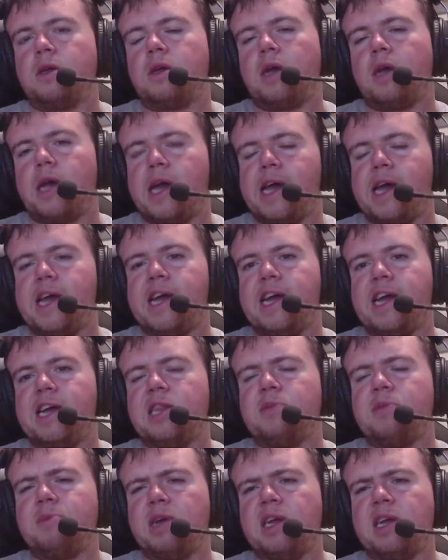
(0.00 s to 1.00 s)
uh,
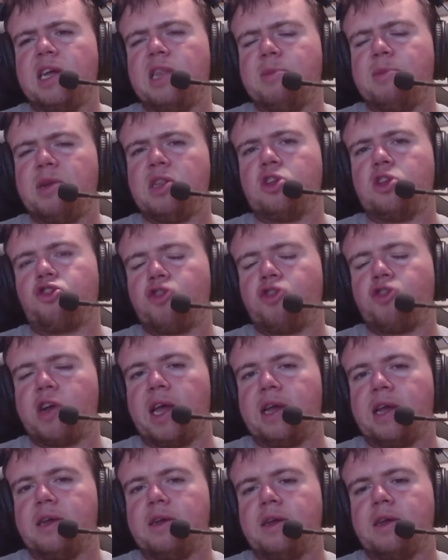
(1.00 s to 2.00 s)
in the in the middle of the
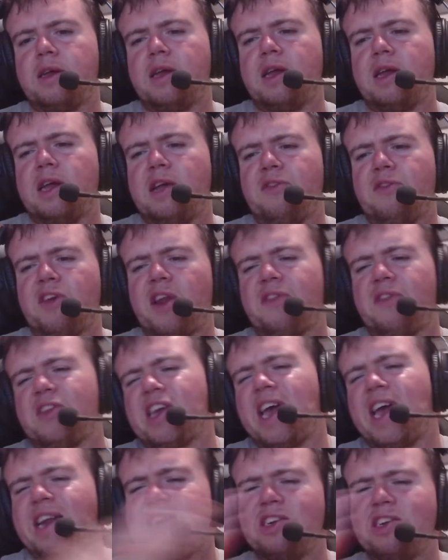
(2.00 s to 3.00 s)
trailer. Then at the
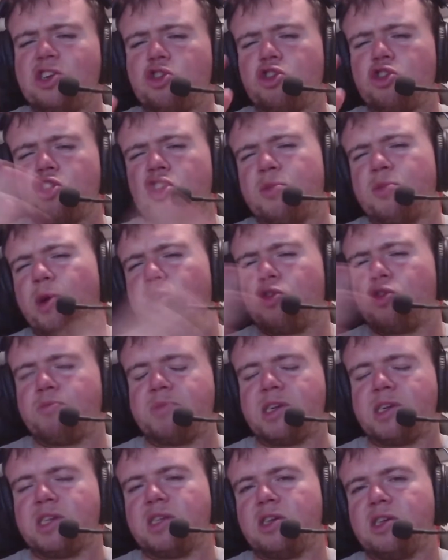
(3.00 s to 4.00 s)
end, it shows you some more
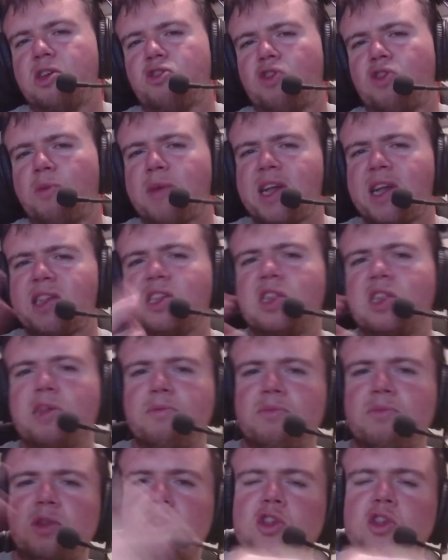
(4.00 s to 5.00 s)
zombies. So I'm guessing the,
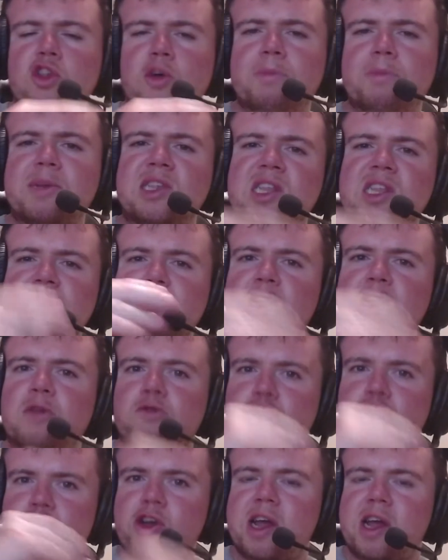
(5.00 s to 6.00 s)
the, the zombies in the middle of the
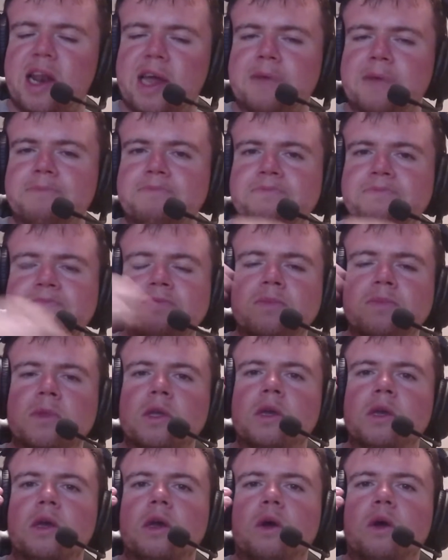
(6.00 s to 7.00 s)
trailer
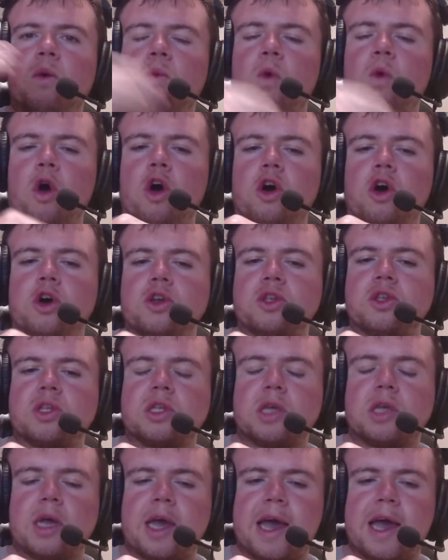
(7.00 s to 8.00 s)
was
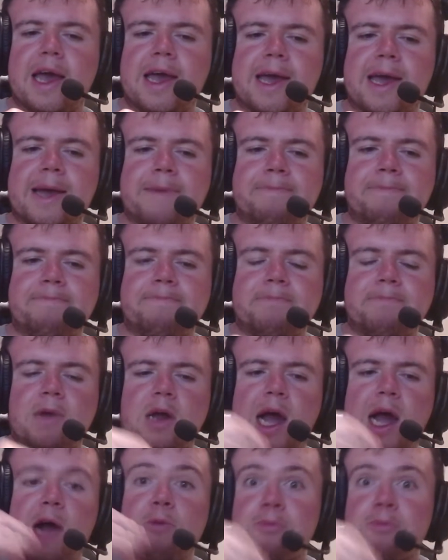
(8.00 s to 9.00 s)
um,
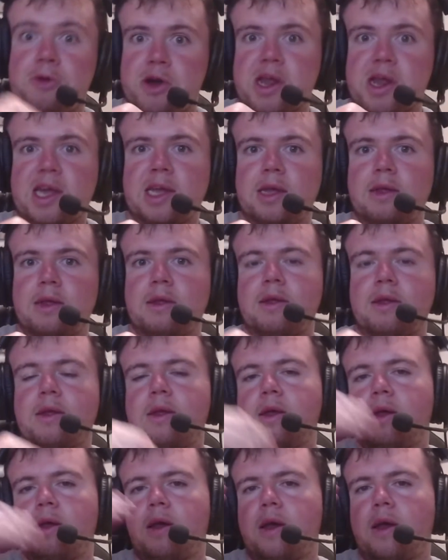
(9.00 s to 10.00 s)
Outbreak,
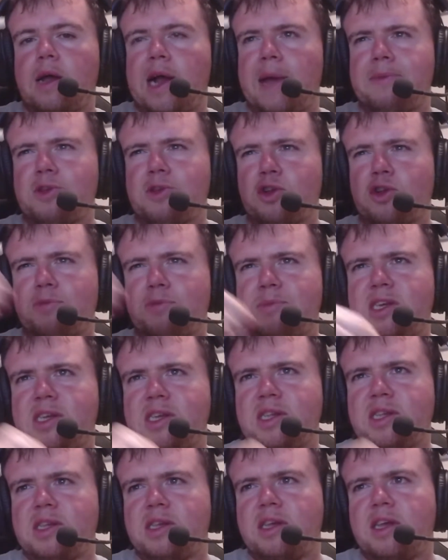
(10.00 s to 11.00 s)
and the
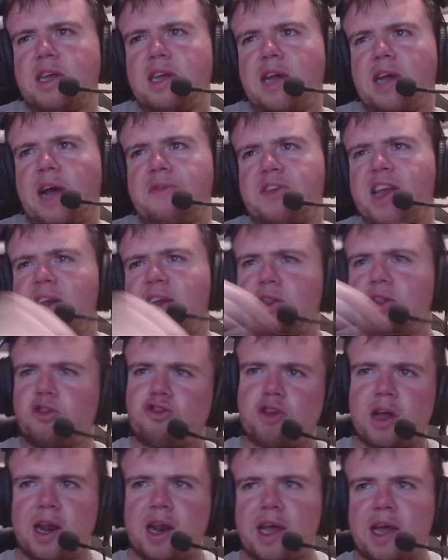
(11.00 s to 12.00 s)
zombies at the end of the
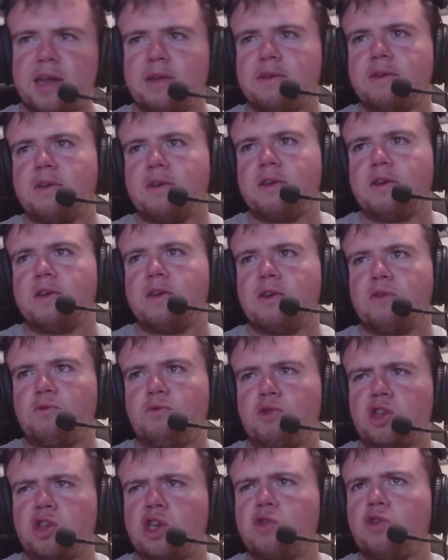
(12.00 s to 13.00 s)
trailer
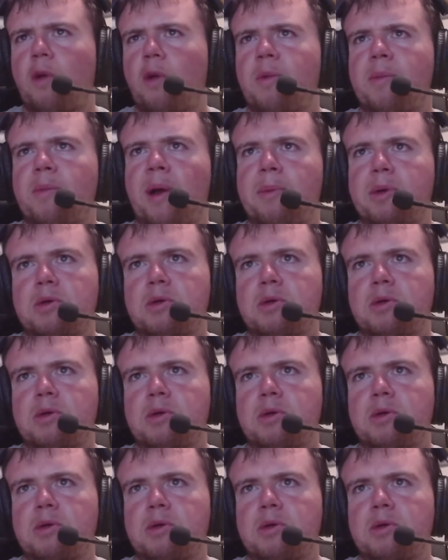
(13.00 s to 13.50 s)
was a new zombie map.